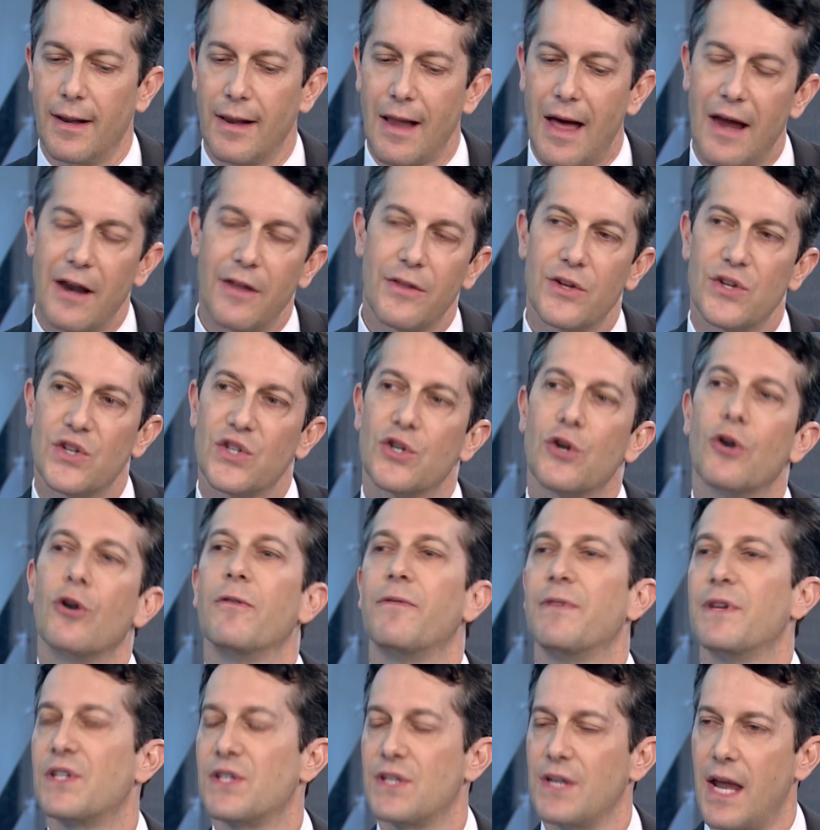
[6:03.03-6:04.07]
A lot of the
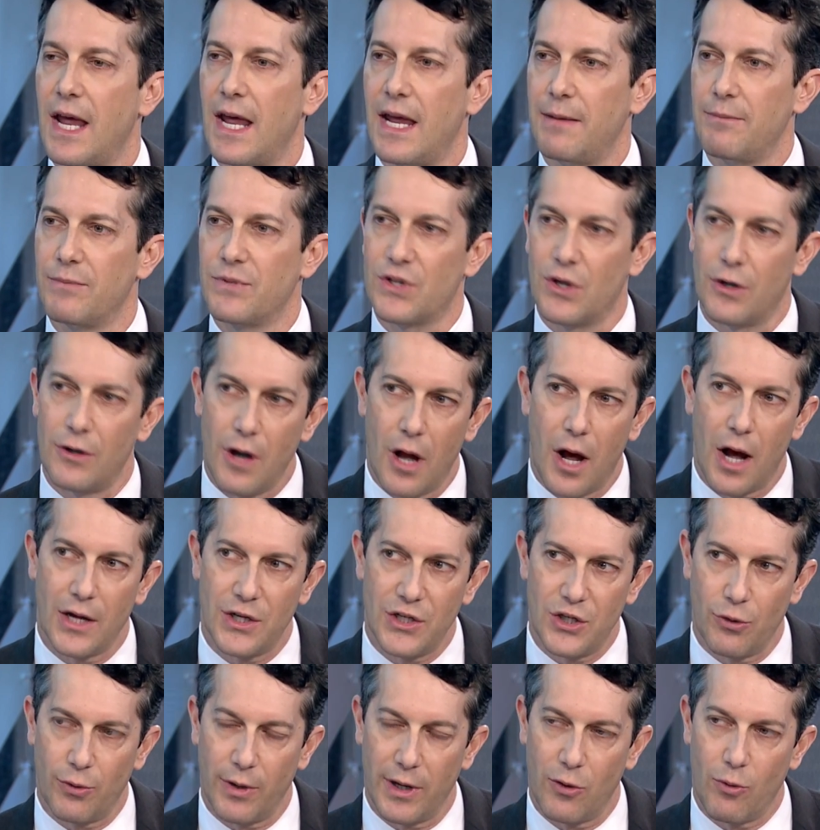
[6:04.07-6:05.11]
service names are not
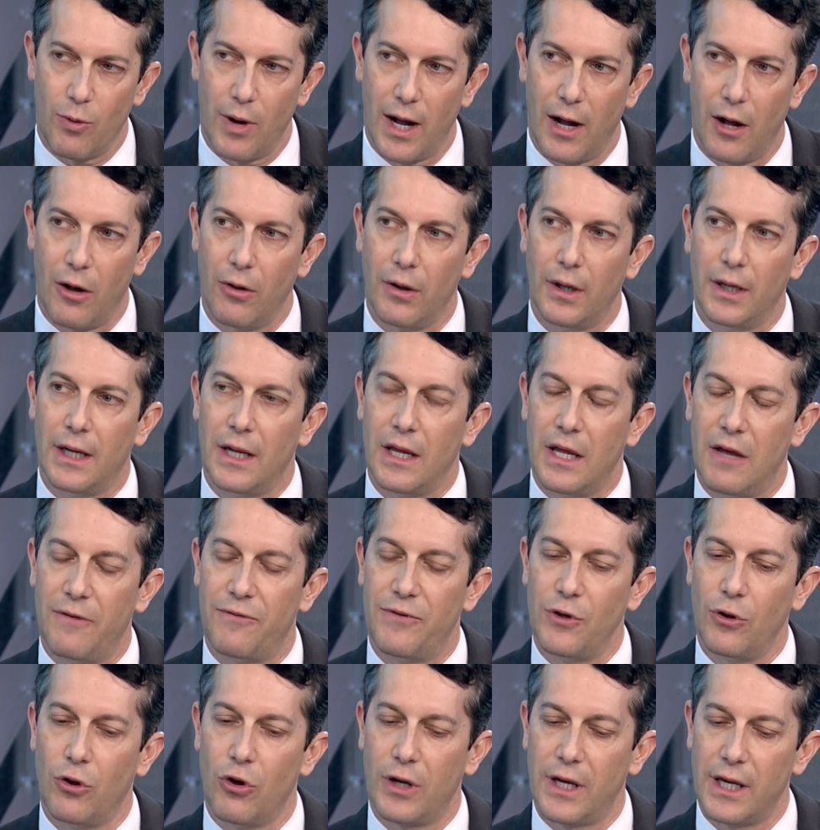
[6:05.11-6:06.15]
doing well. If
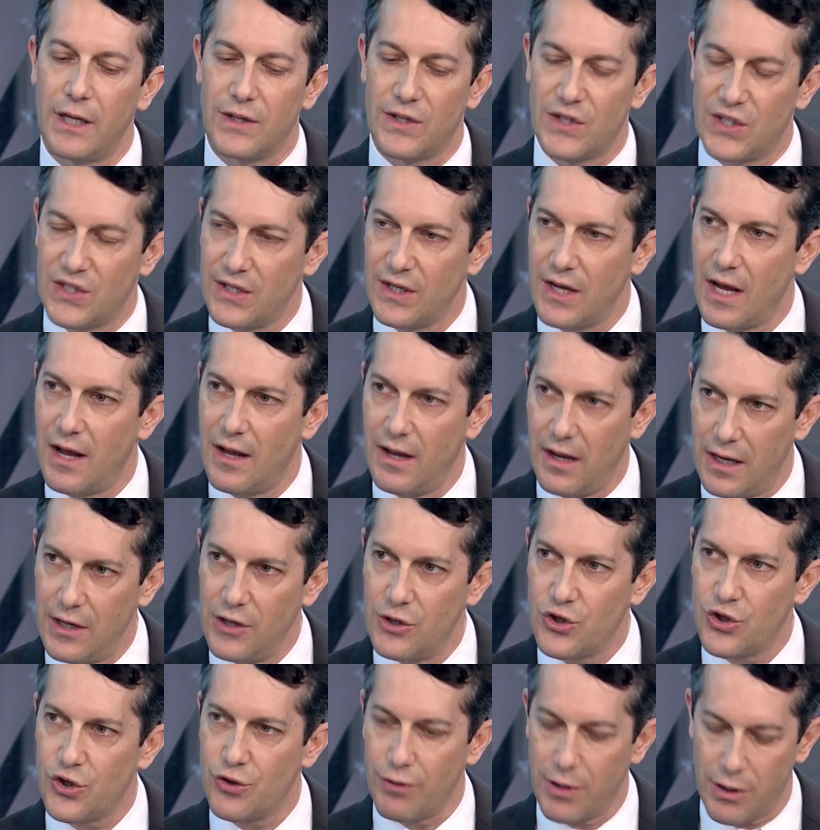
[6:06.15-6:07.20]
you look at
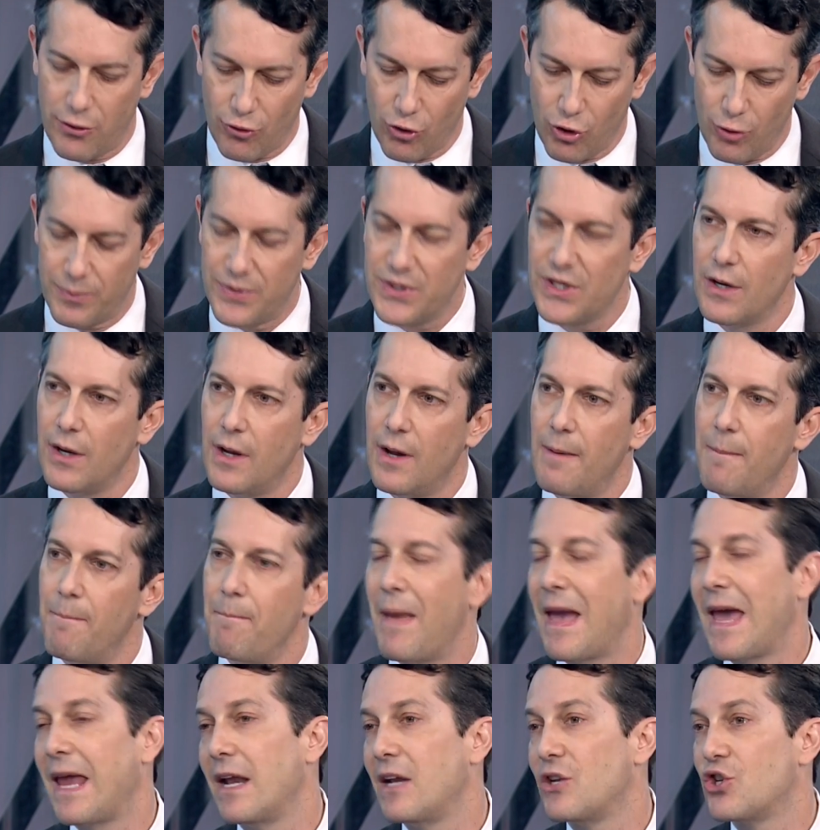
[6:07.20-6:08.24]
industry groups,
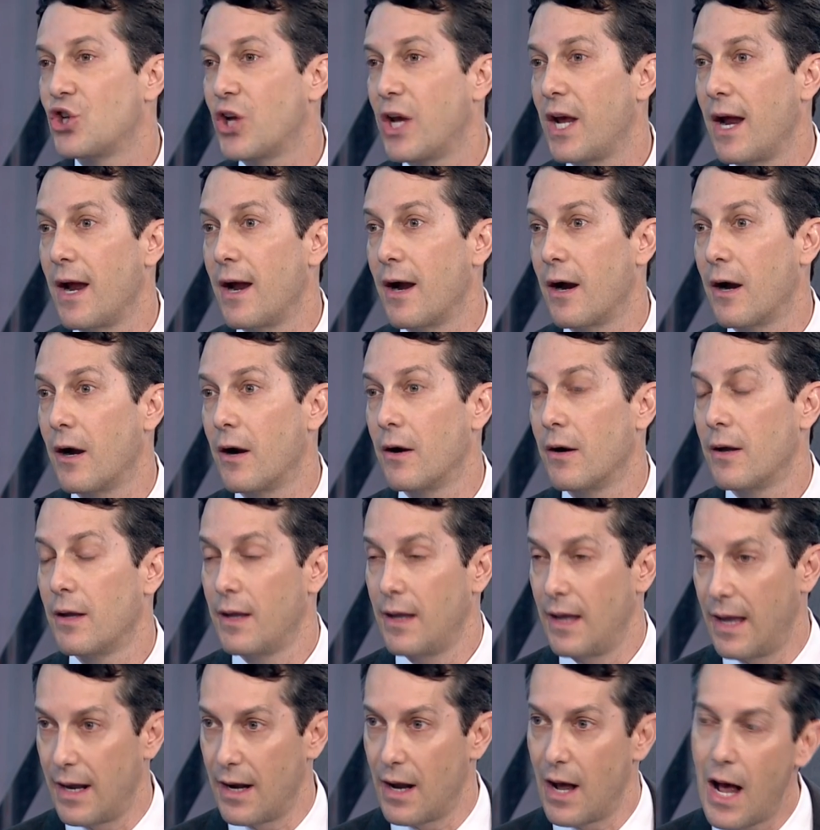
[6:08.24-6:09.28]
managed care
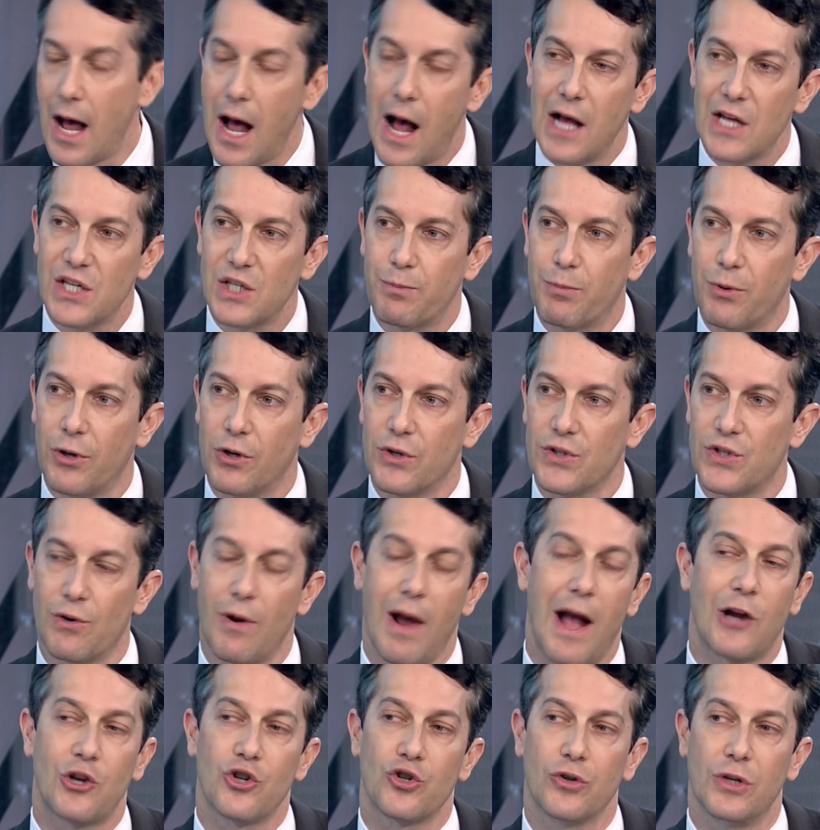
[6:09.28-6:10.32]
and hospitals are
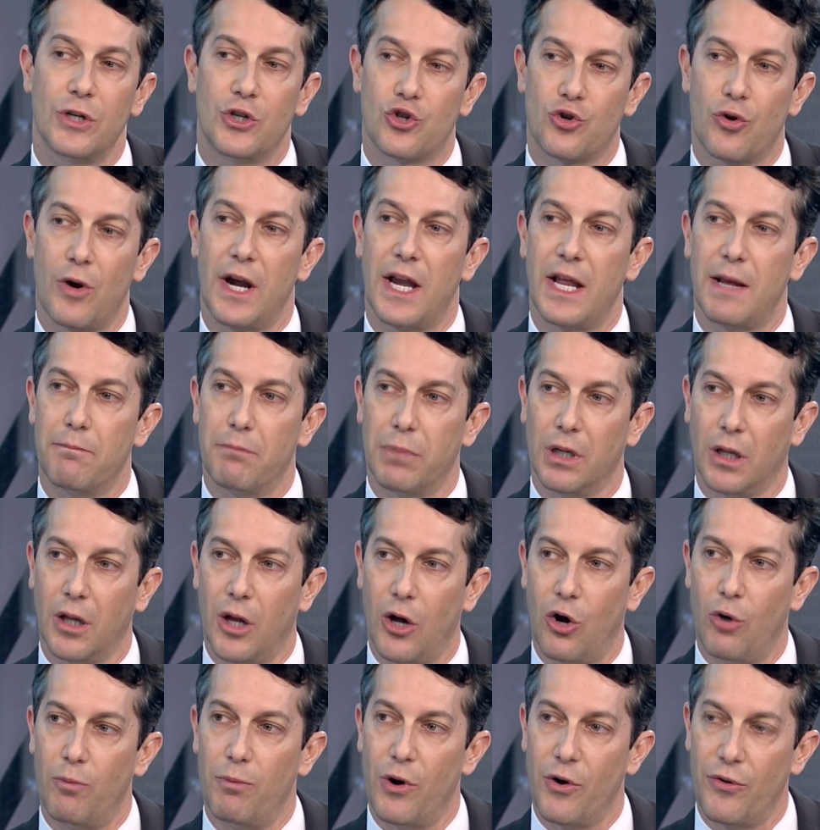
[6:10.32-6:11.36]
actually trading
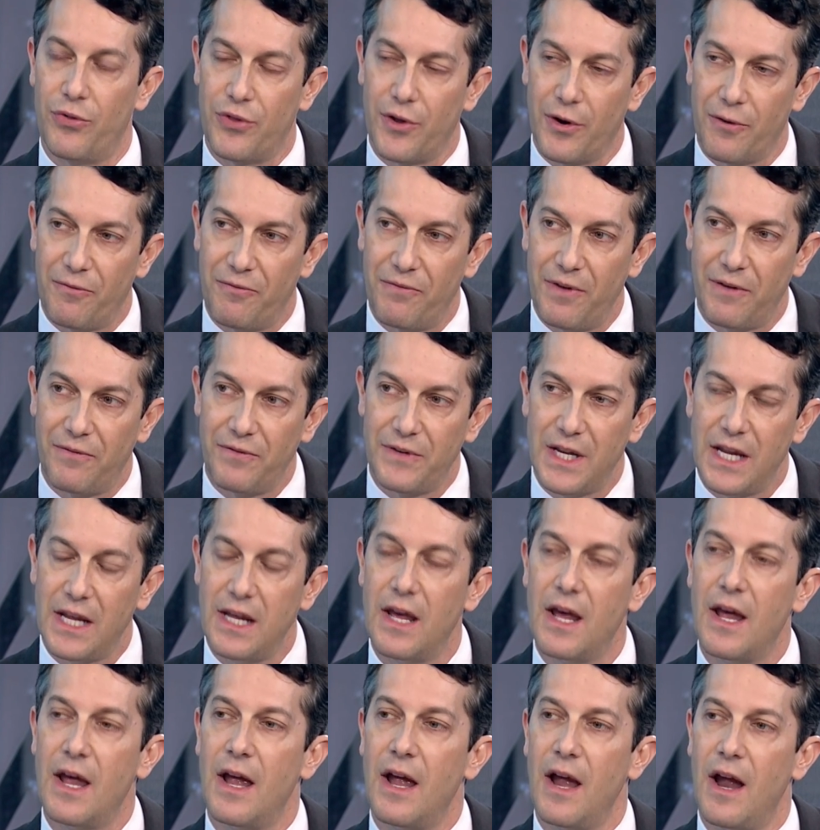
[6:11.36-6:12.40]
below both their 50
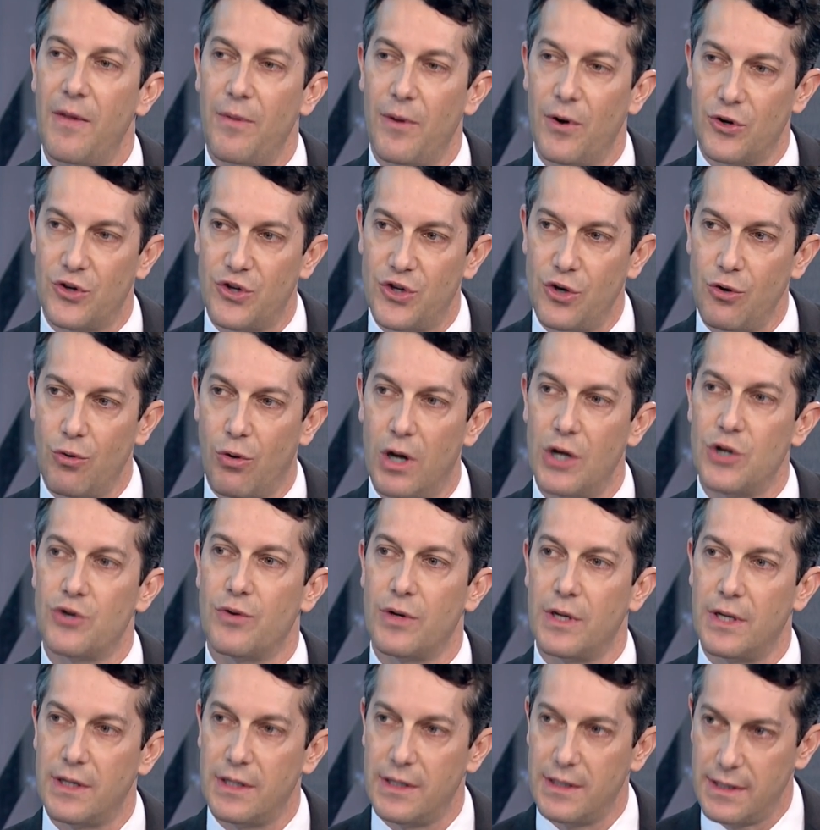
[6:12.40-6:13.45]
and their
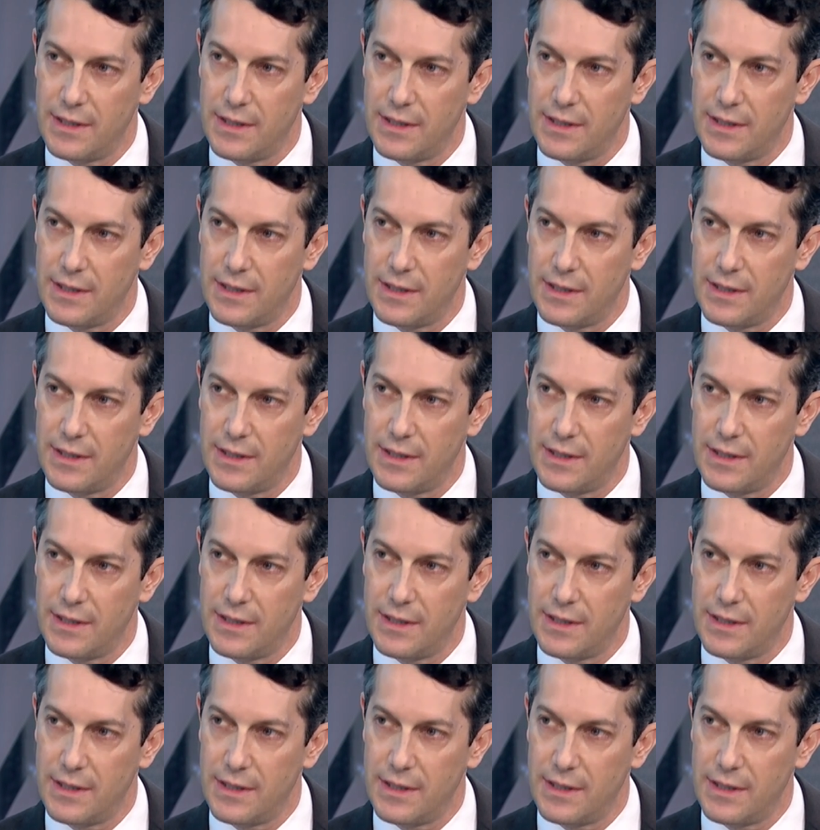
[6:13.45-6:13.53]
200